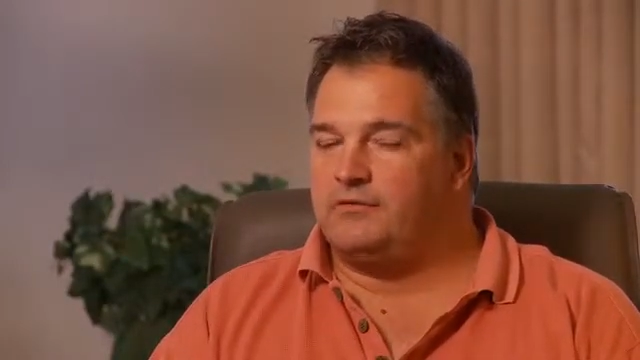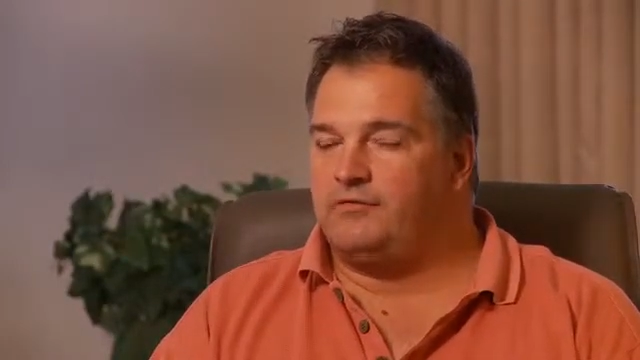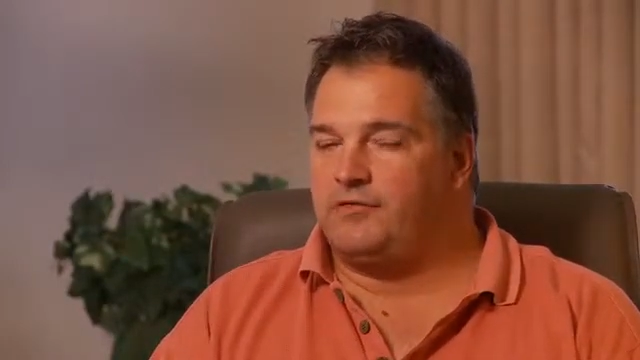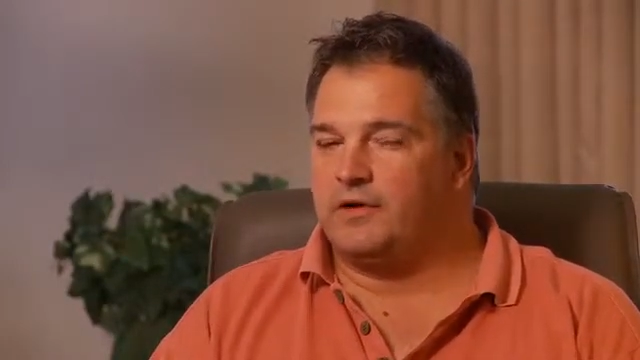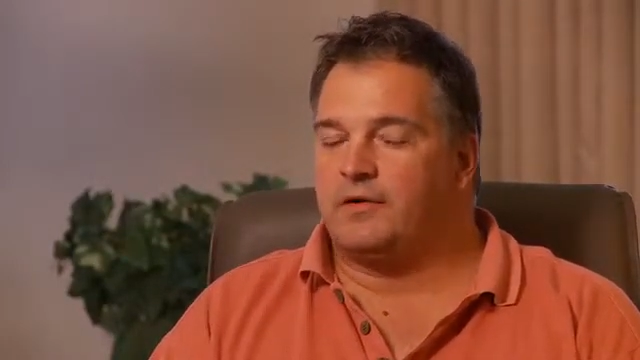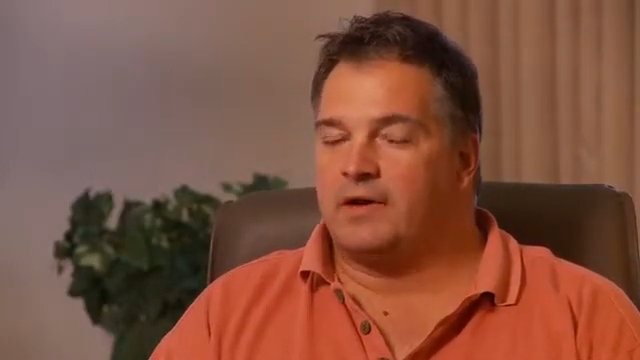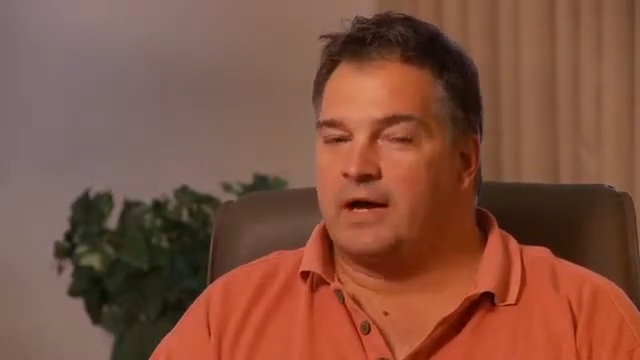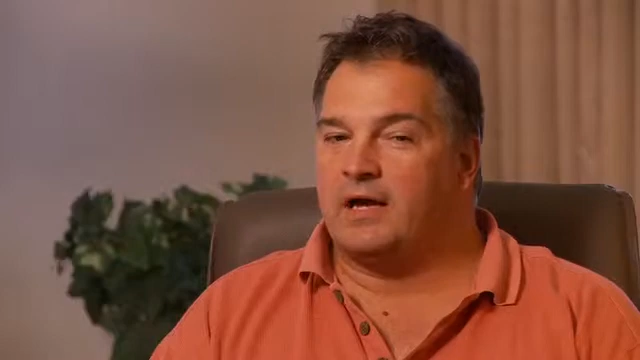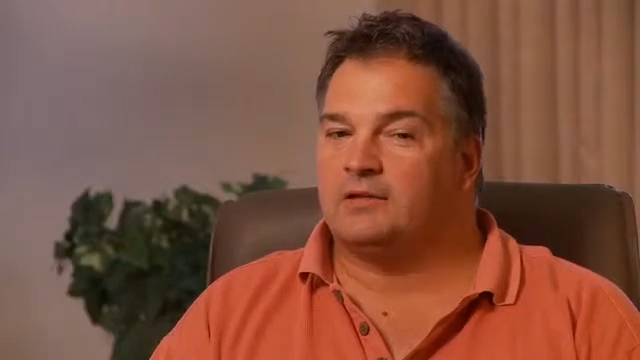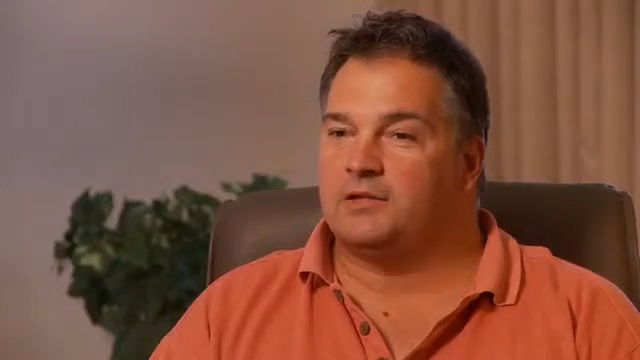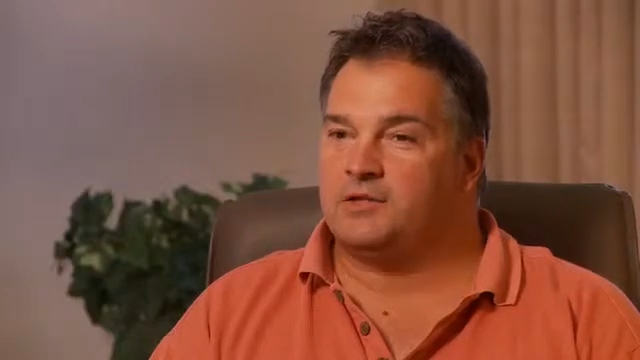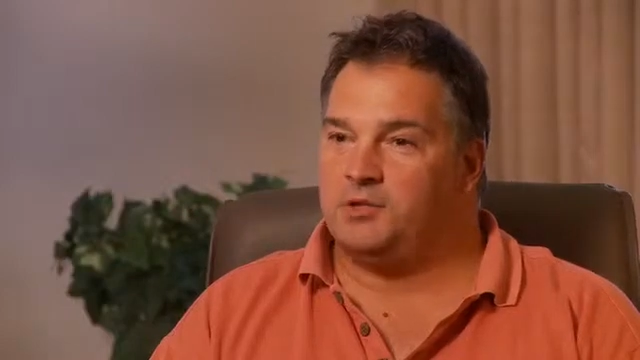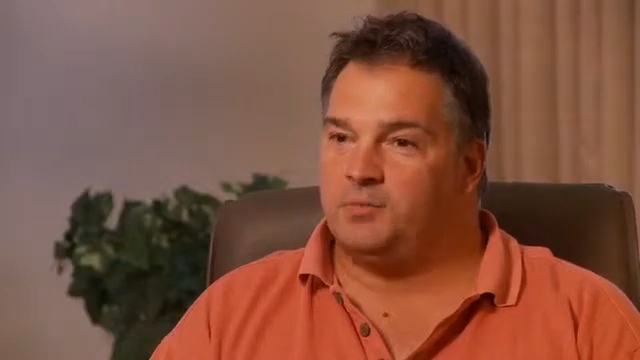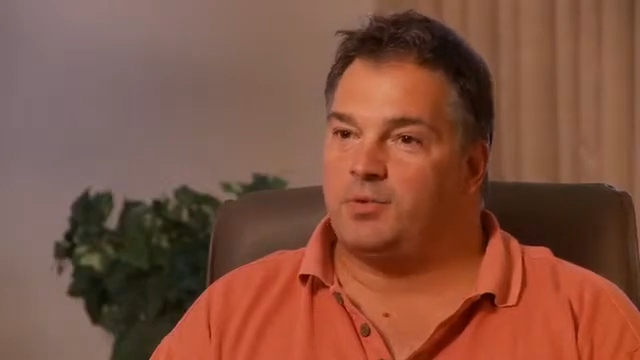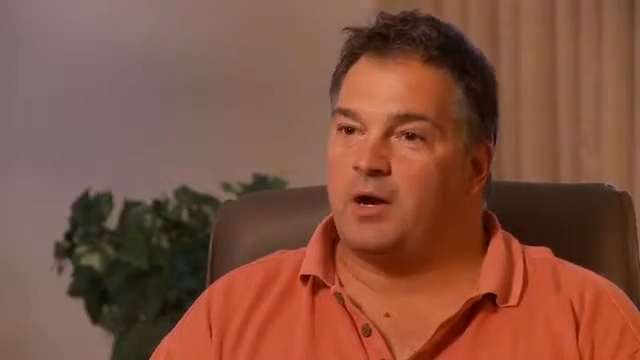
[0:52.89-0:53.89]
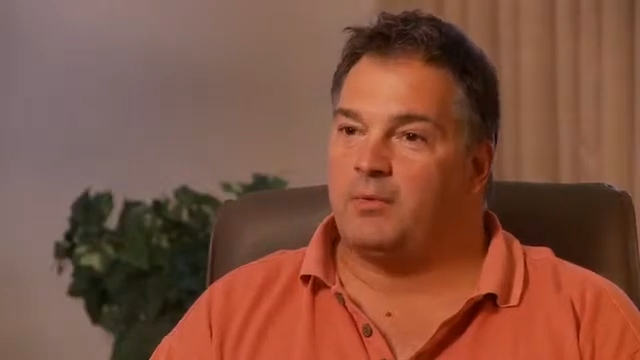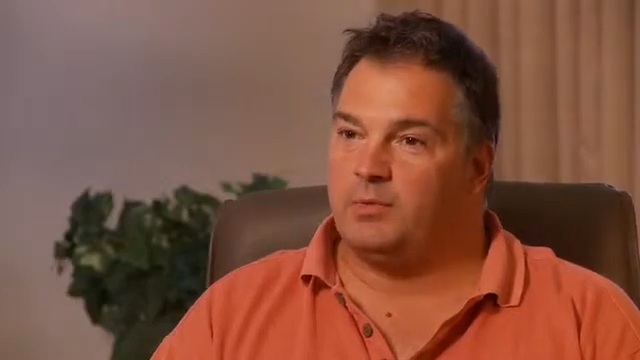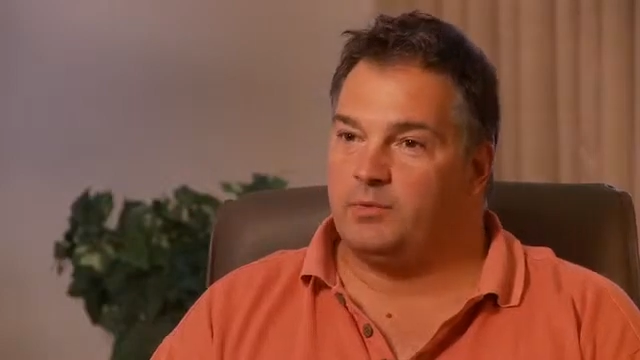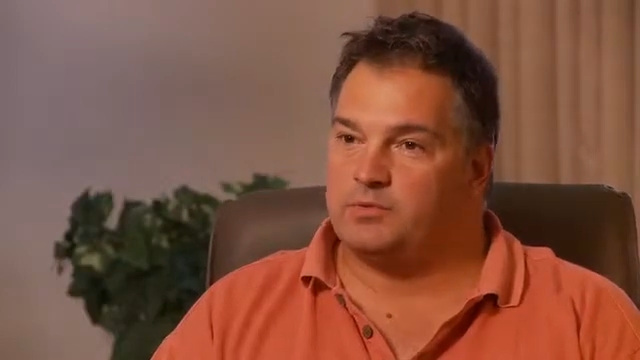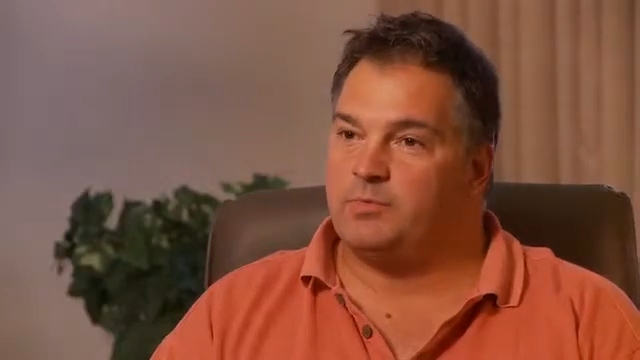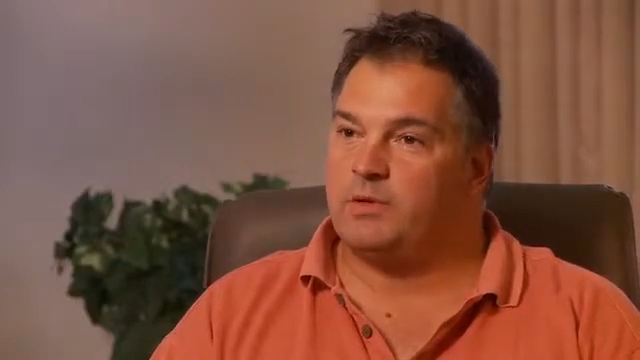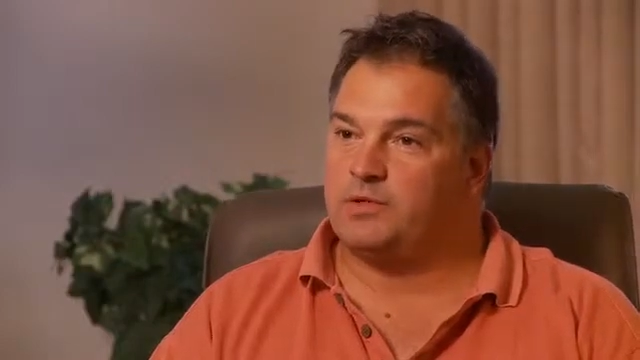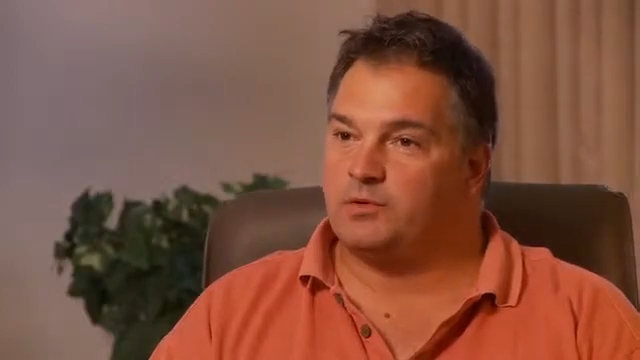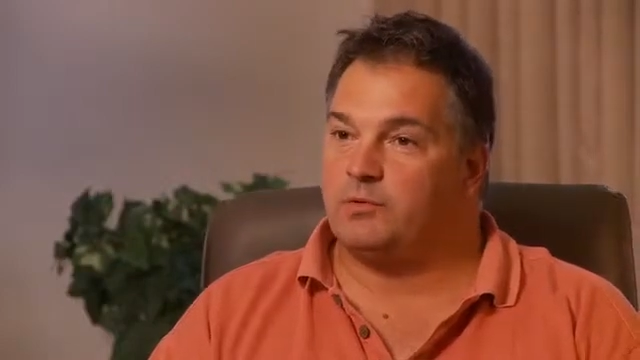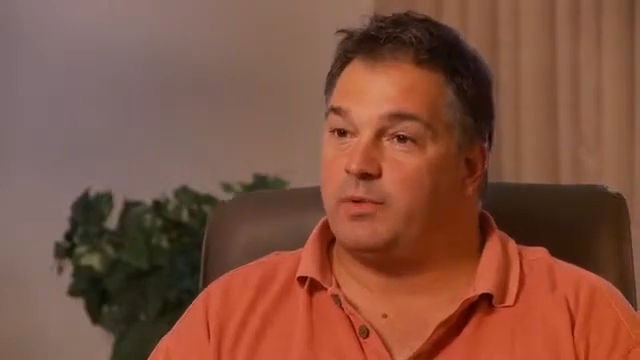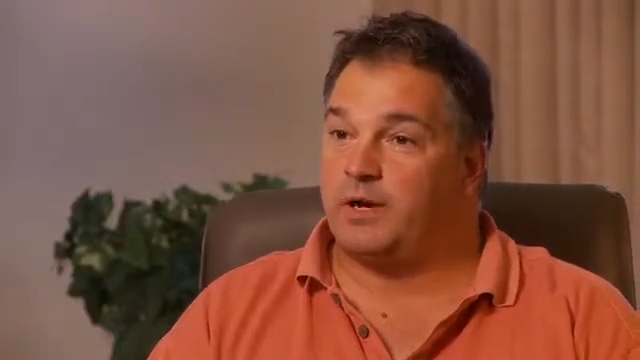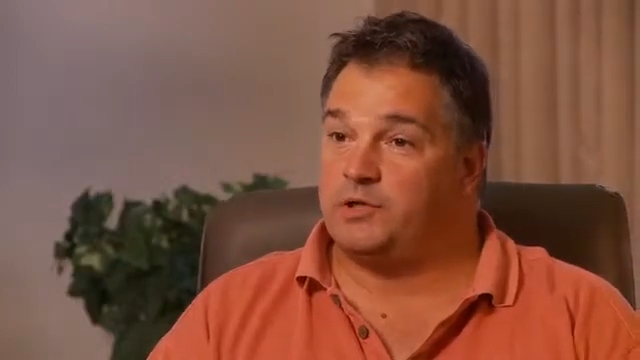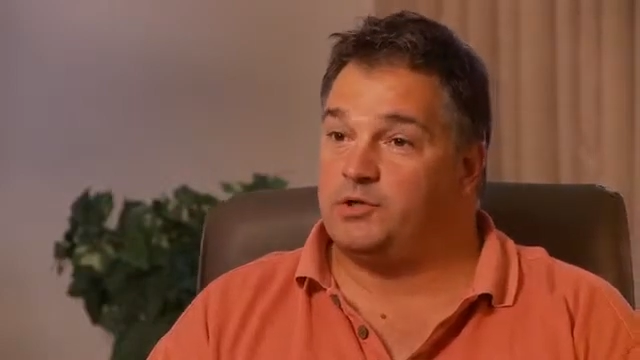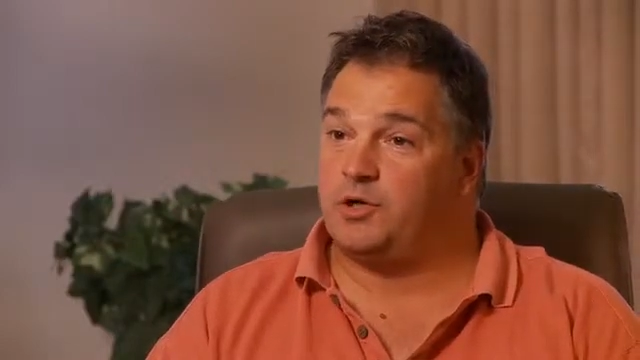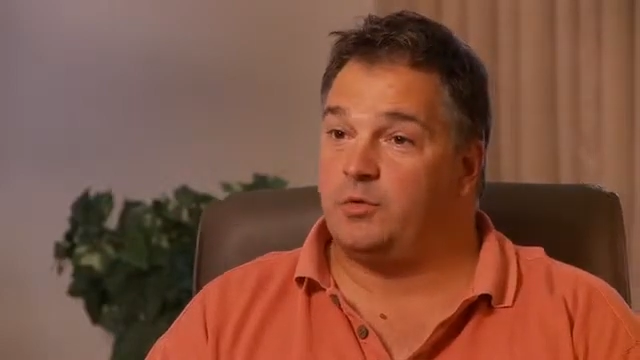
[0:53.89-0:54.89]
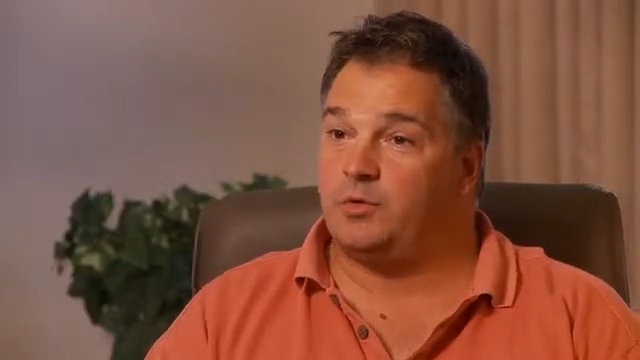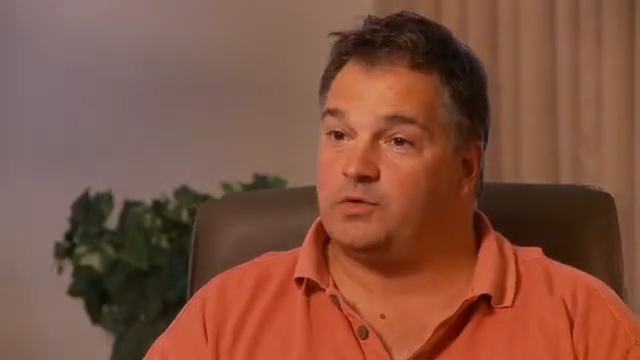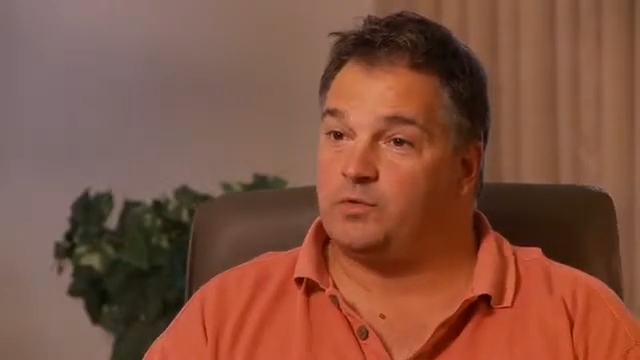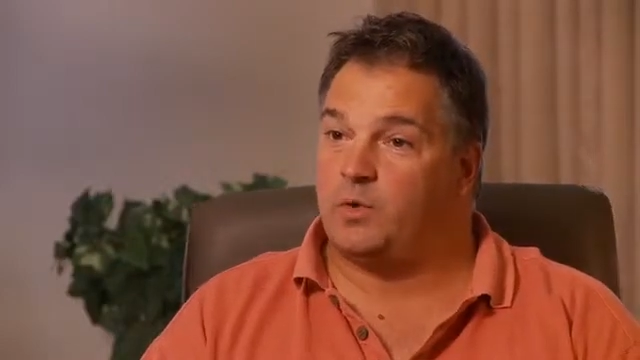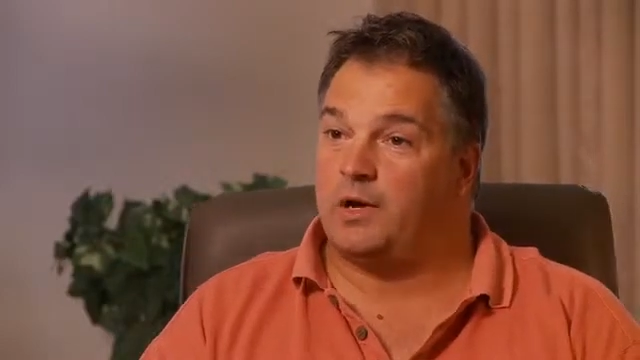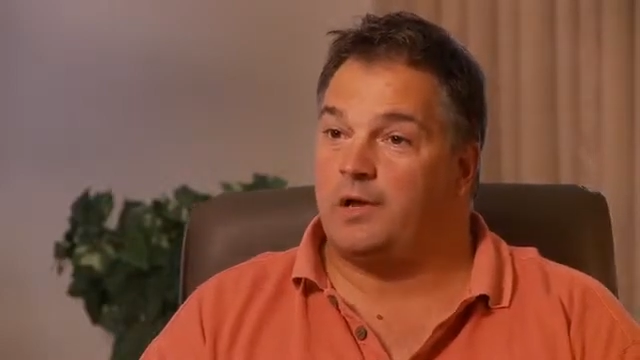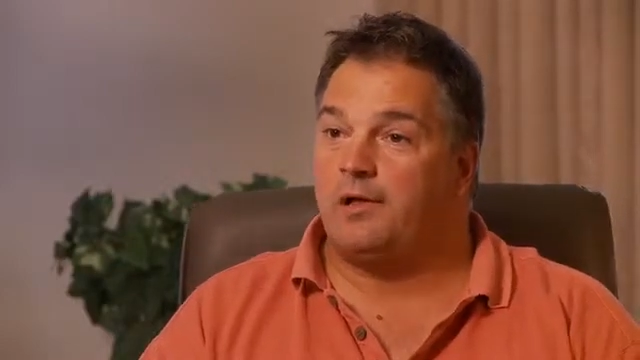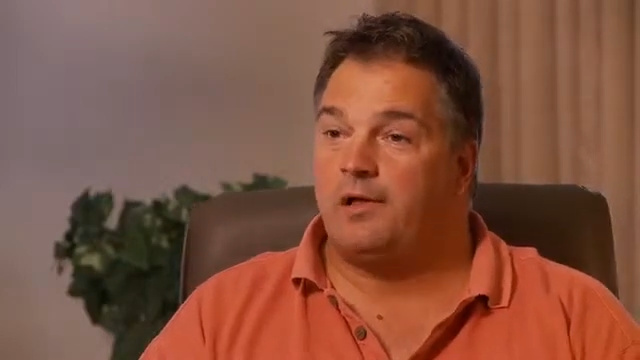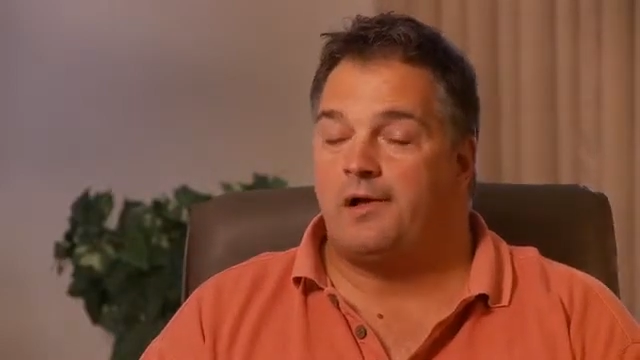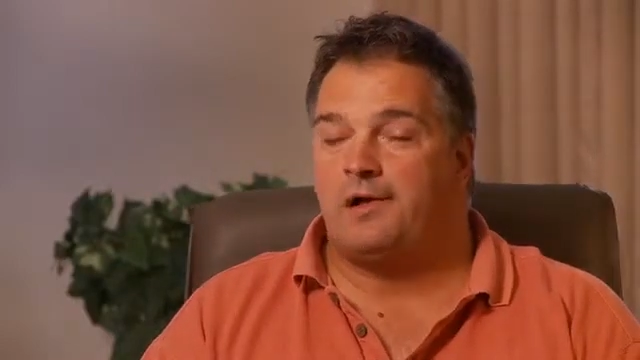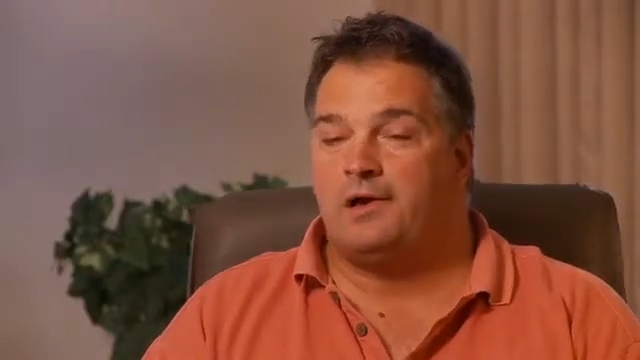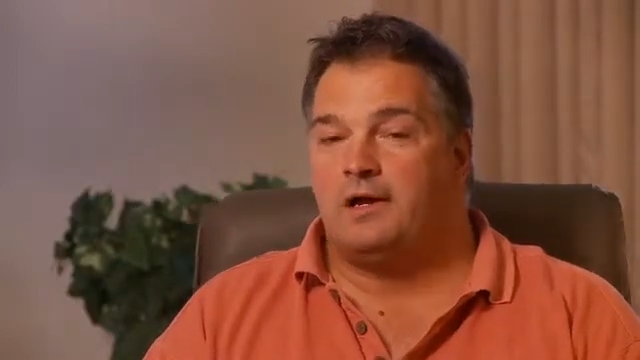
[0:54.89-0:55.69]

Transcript: figuring out that she probably was mentored by Joe as well.